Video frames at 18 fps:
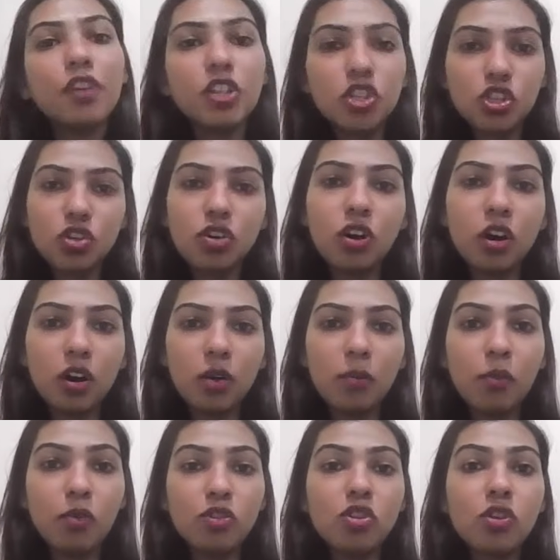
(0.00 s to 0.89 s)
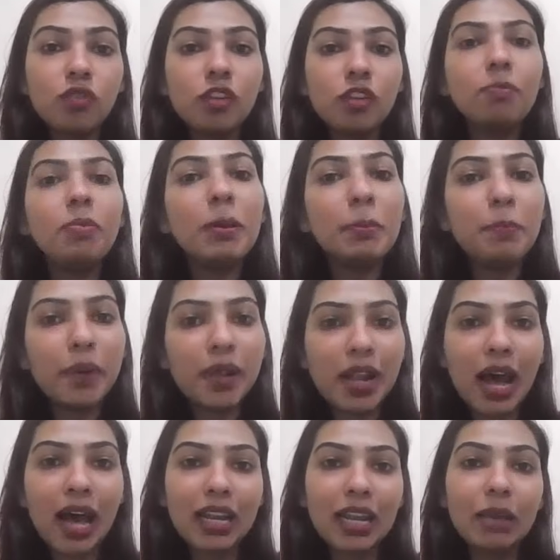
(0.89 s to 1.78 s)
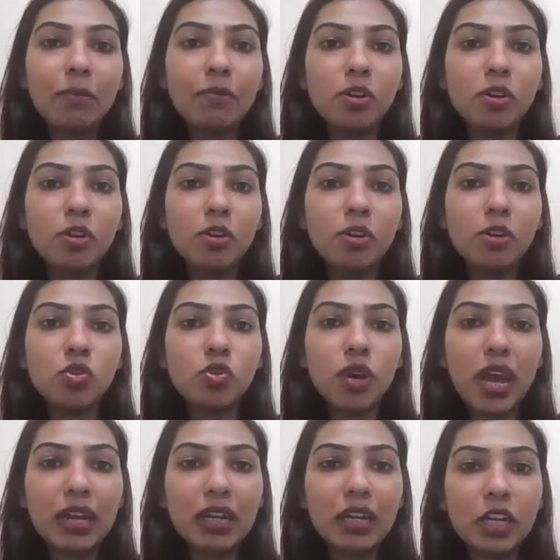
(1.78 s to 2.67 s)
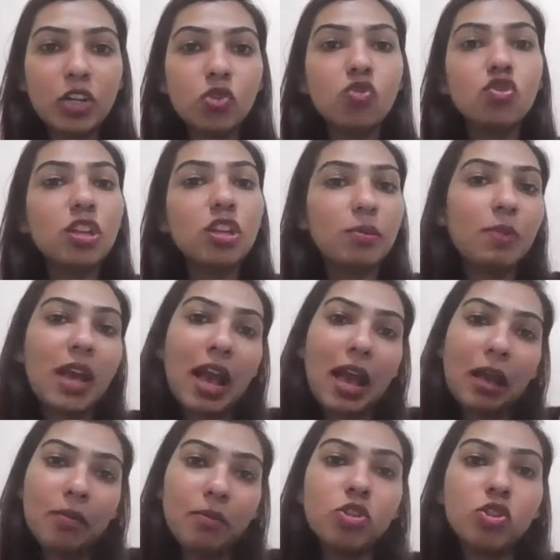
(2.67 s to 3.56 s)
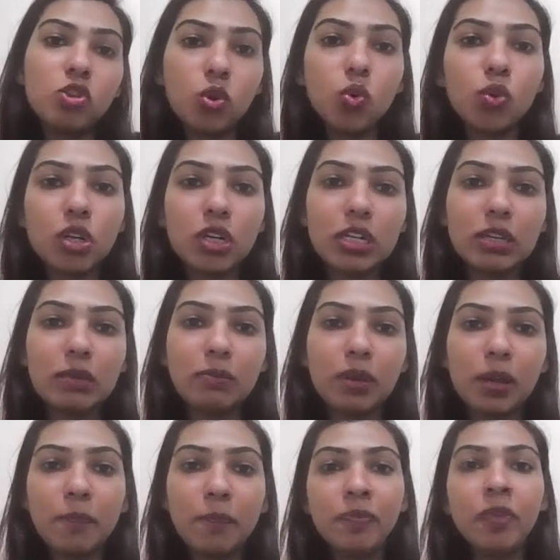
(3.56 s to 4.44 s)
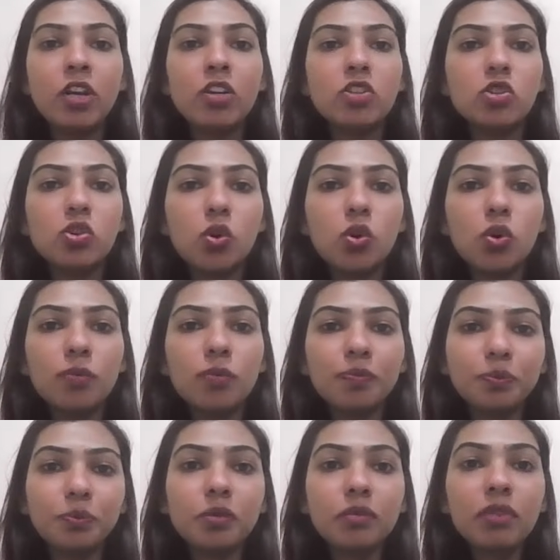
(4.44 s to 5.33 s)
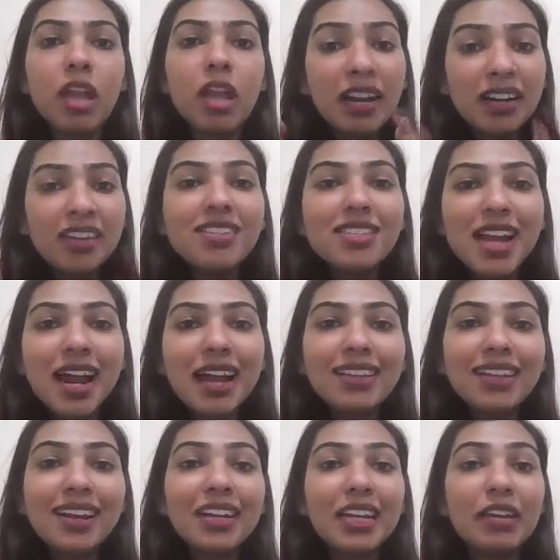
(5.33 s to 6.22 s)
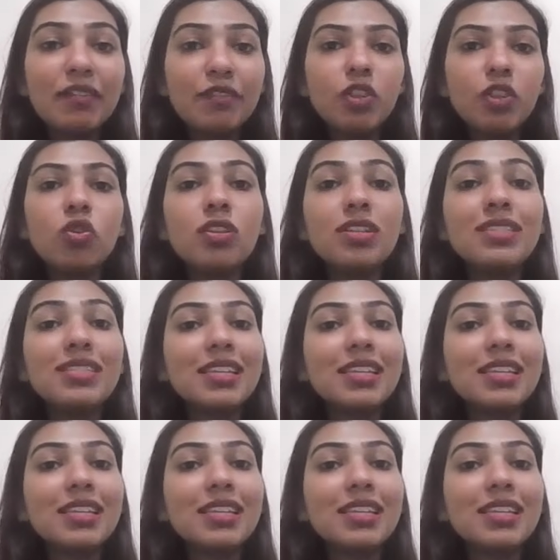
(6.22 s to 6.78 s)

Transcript: which most of the people are able to get into JBIMS through TTP. So understand that even though the